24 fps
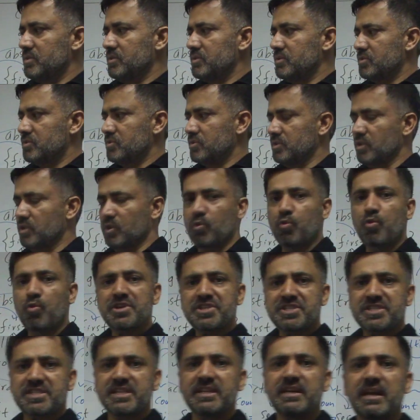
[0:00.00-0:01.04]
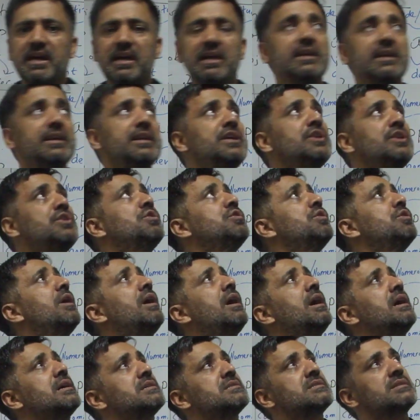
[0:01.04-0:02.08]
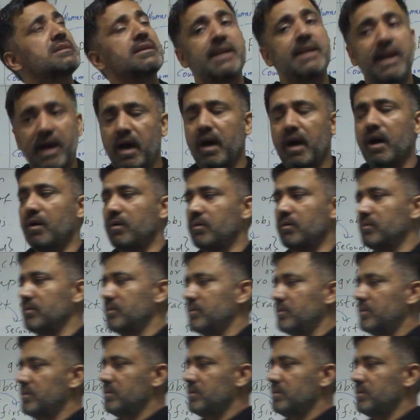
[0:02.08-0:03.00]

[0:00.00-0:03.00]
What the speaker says: So the question I need to ask now